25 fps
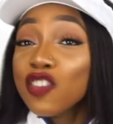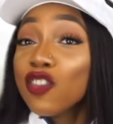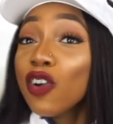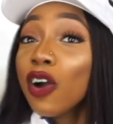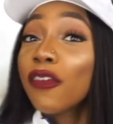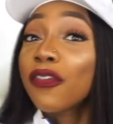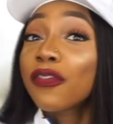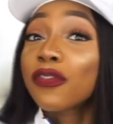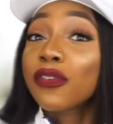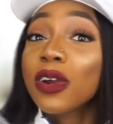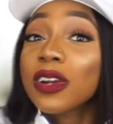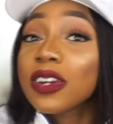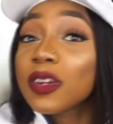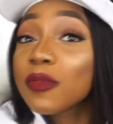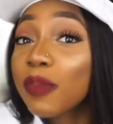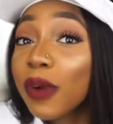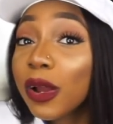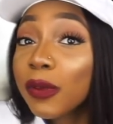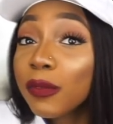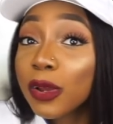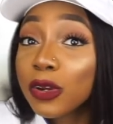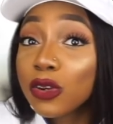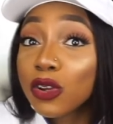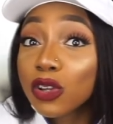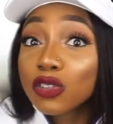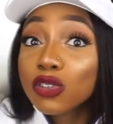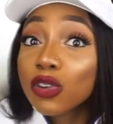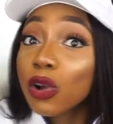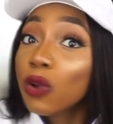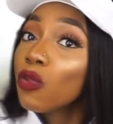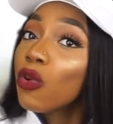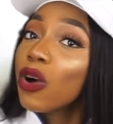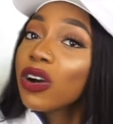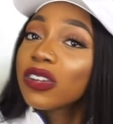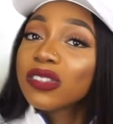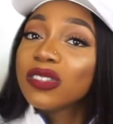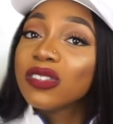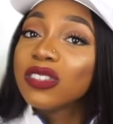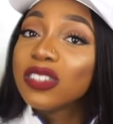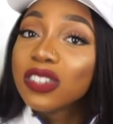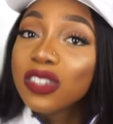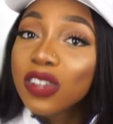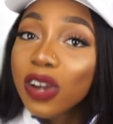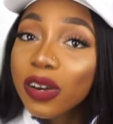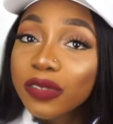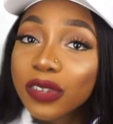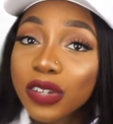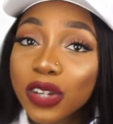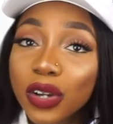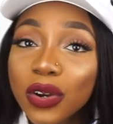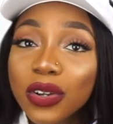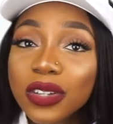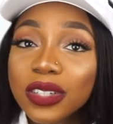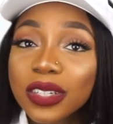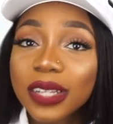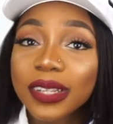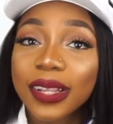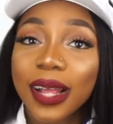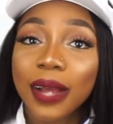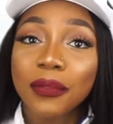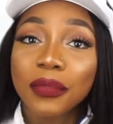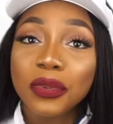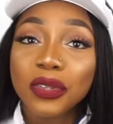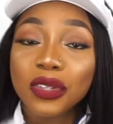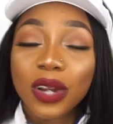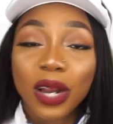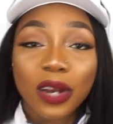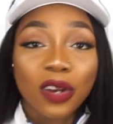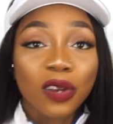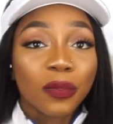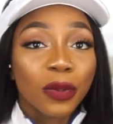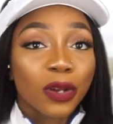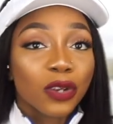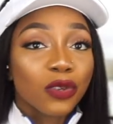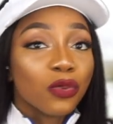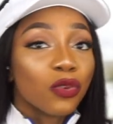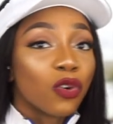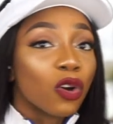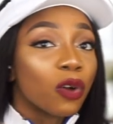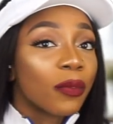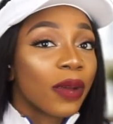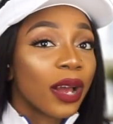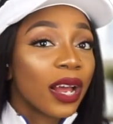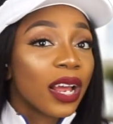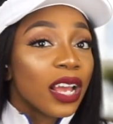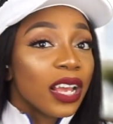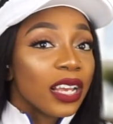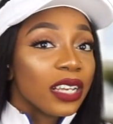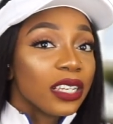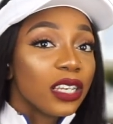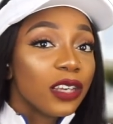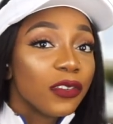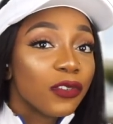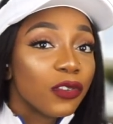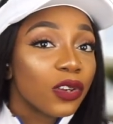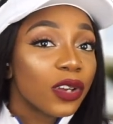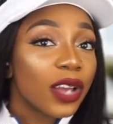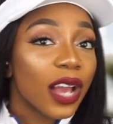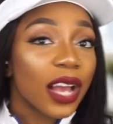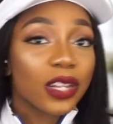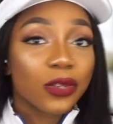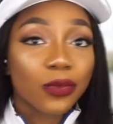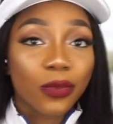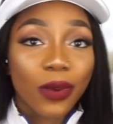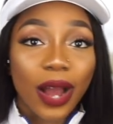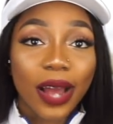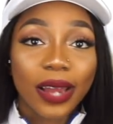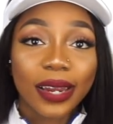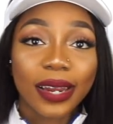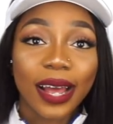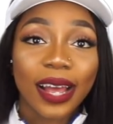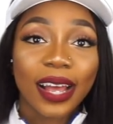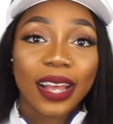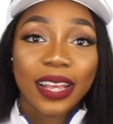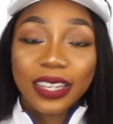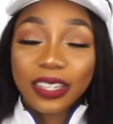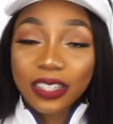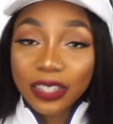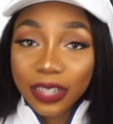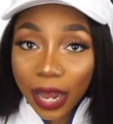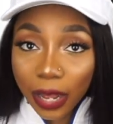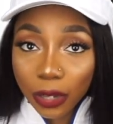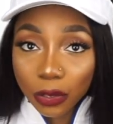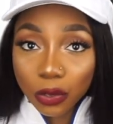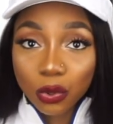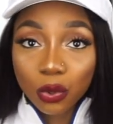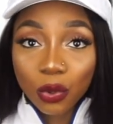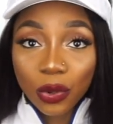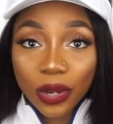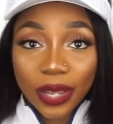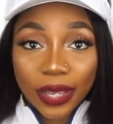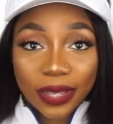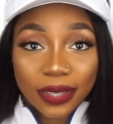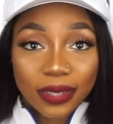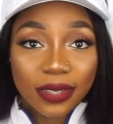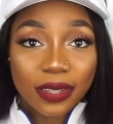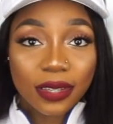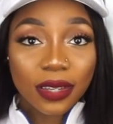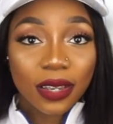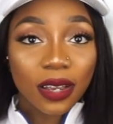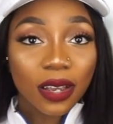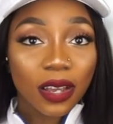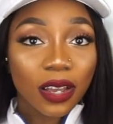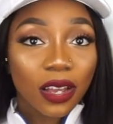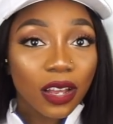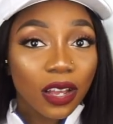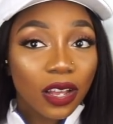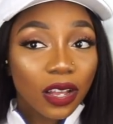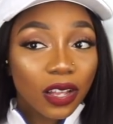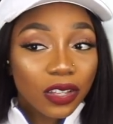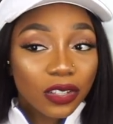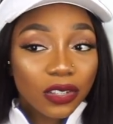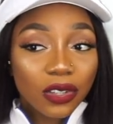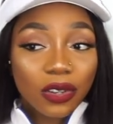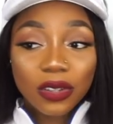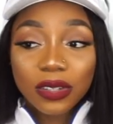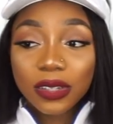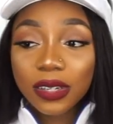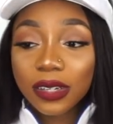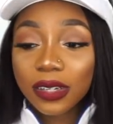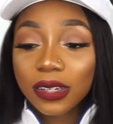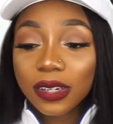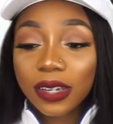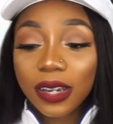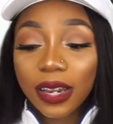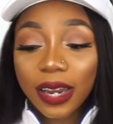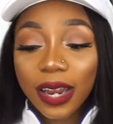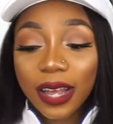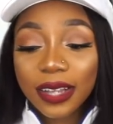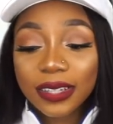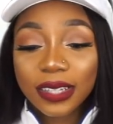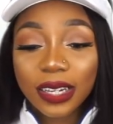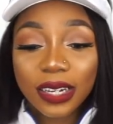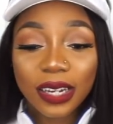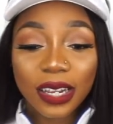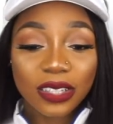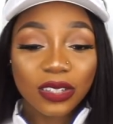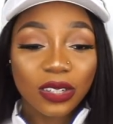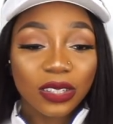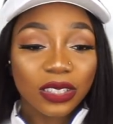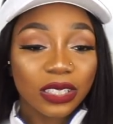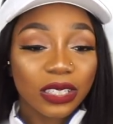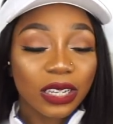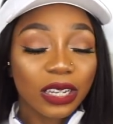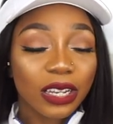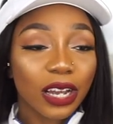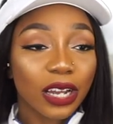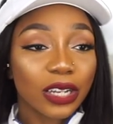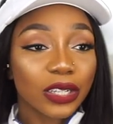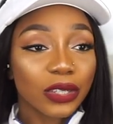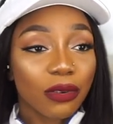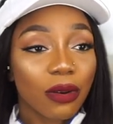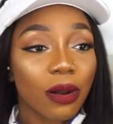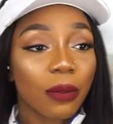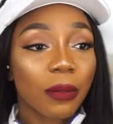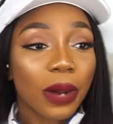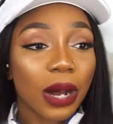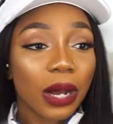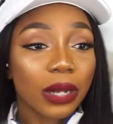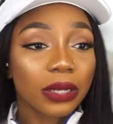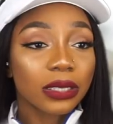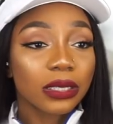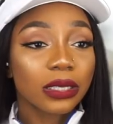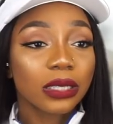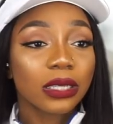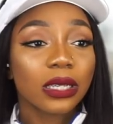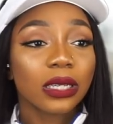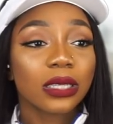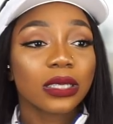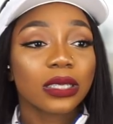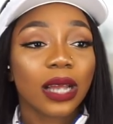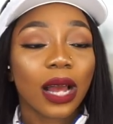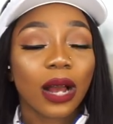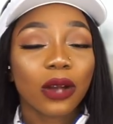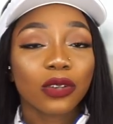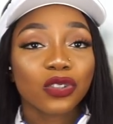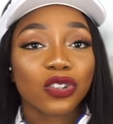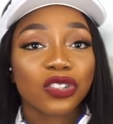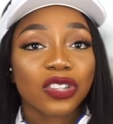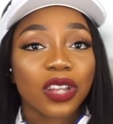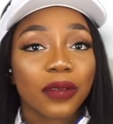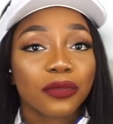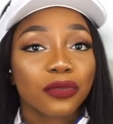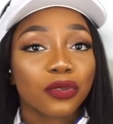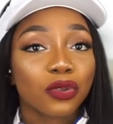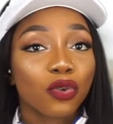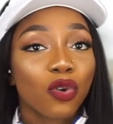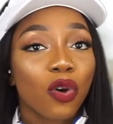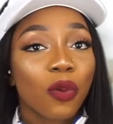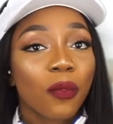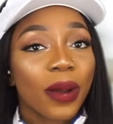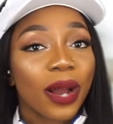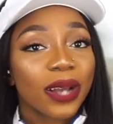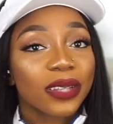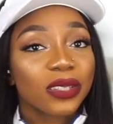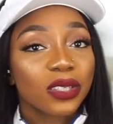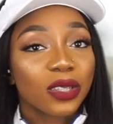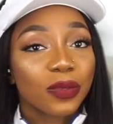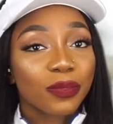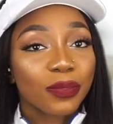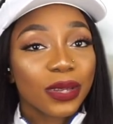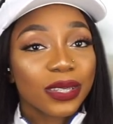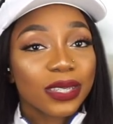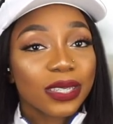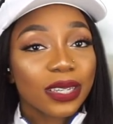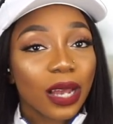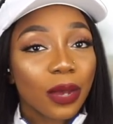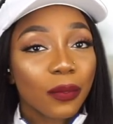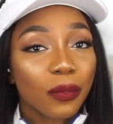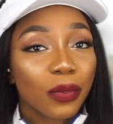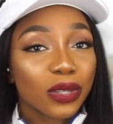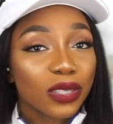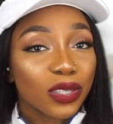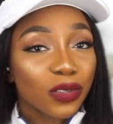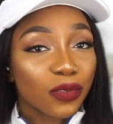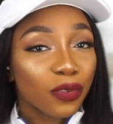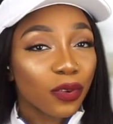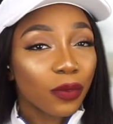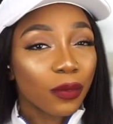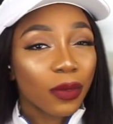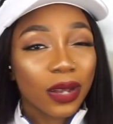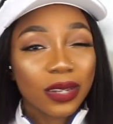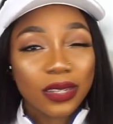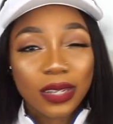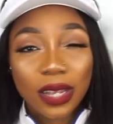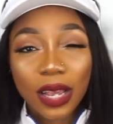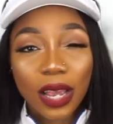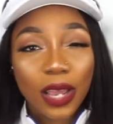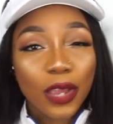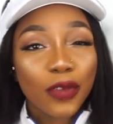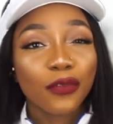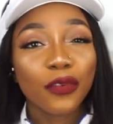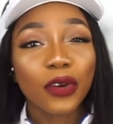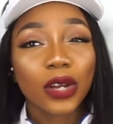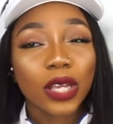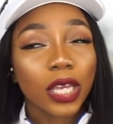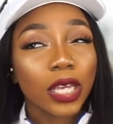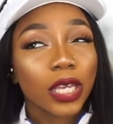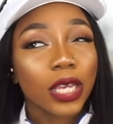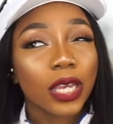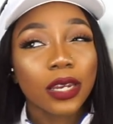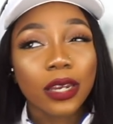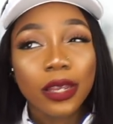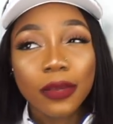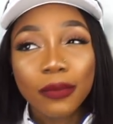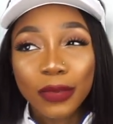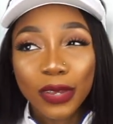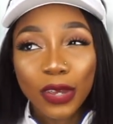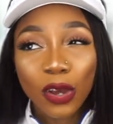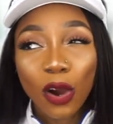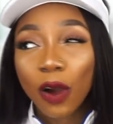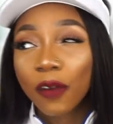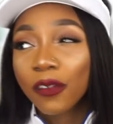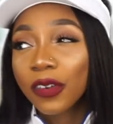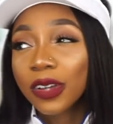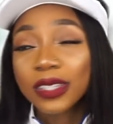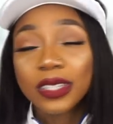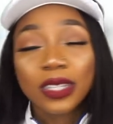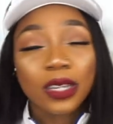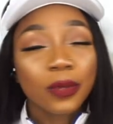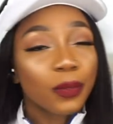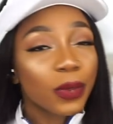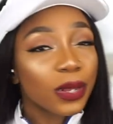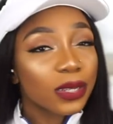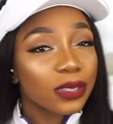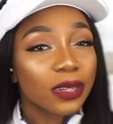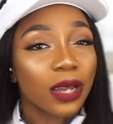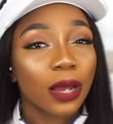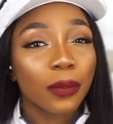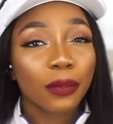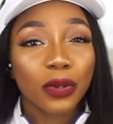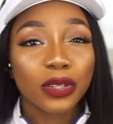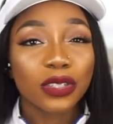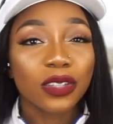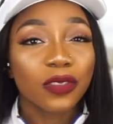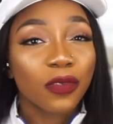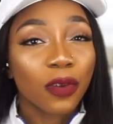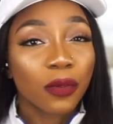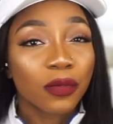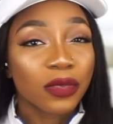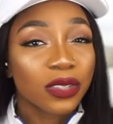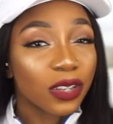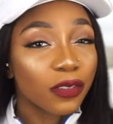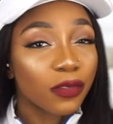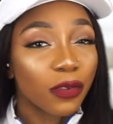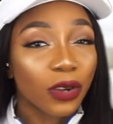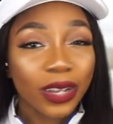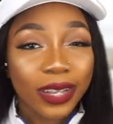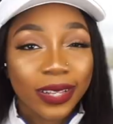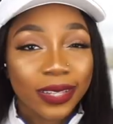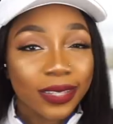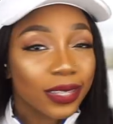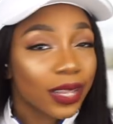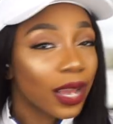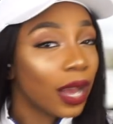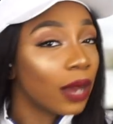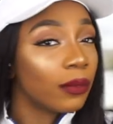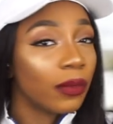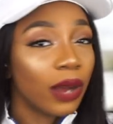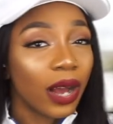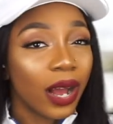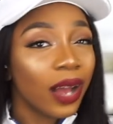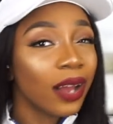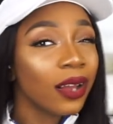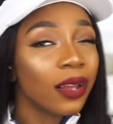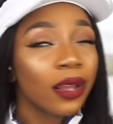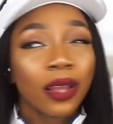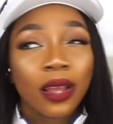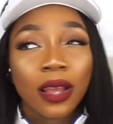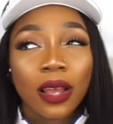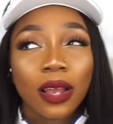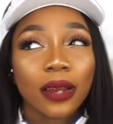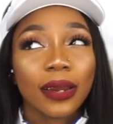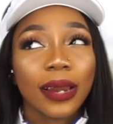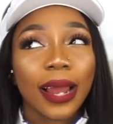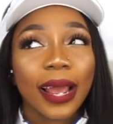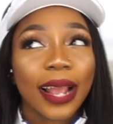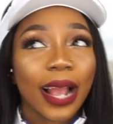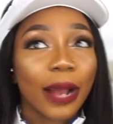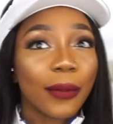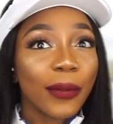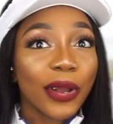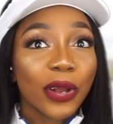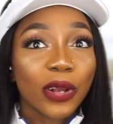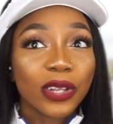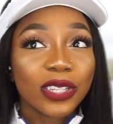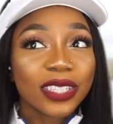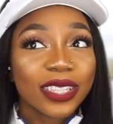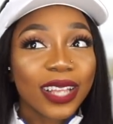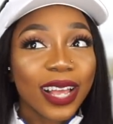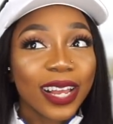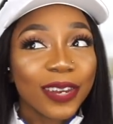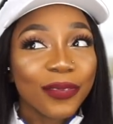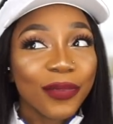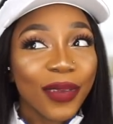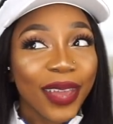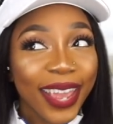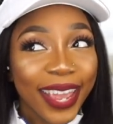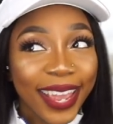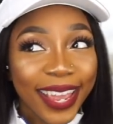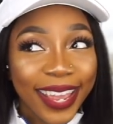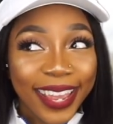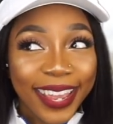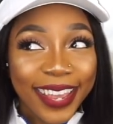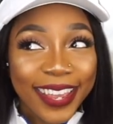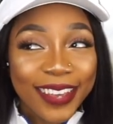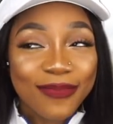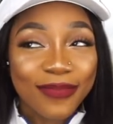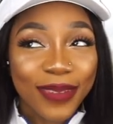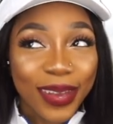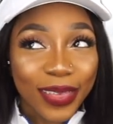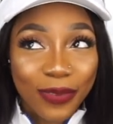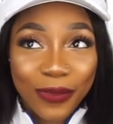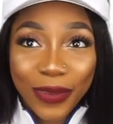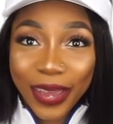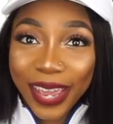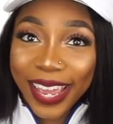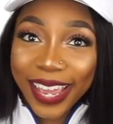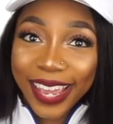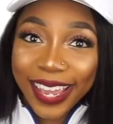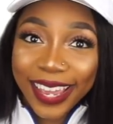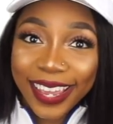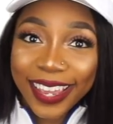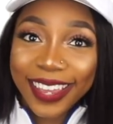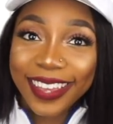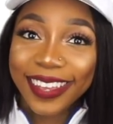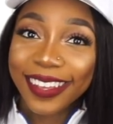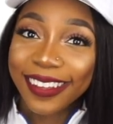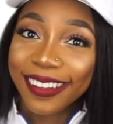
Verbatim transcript: Your fraud department does not work to the day of the consent so nobody will come and give you guys wahala. It's now too late. So they, they now said there's nothing they can do about it. I'll just have to go back to the person I bought it from. I was like, are you fucking kidding me? Obviously, the person I bought it from is a fucking scammer. Like, am I going to tell him, hey, my way,